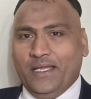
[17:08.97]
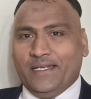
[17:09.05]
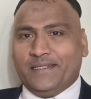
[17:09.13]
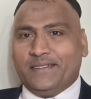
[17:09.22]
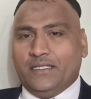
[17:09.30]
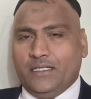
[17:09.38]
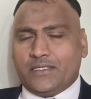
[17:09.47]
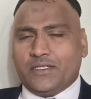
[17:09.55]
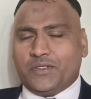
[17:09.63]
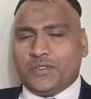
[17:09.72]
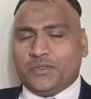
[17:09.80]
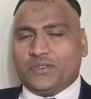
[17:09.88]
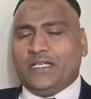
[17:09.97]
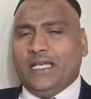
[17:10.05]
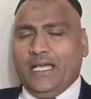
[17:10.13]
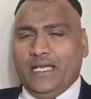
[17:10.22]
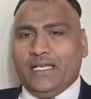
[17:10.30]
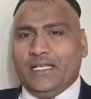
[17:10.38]
Well, it's a truth,
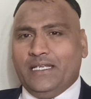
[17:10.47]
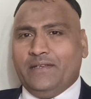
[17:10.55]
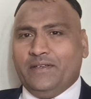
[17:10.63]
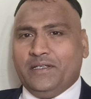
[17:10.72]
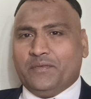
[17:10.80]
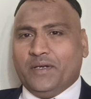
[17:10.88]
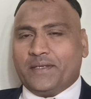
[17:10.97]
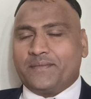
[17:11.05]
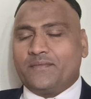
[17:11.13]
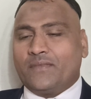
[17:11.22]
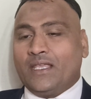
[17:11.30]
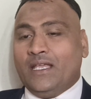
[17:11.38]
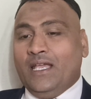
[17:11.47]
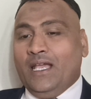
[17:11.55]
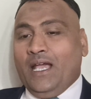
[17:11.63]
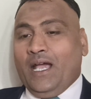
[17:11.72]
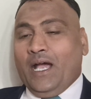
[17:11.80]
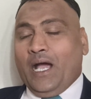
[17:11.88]
a living one.
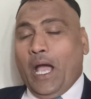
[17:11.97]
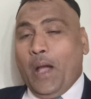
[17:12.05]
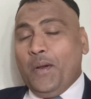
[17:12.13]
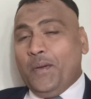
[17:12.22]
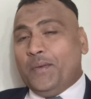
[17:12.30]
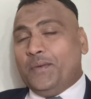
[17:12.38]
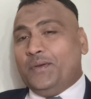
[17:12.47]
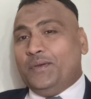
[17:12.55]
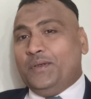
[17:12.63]
How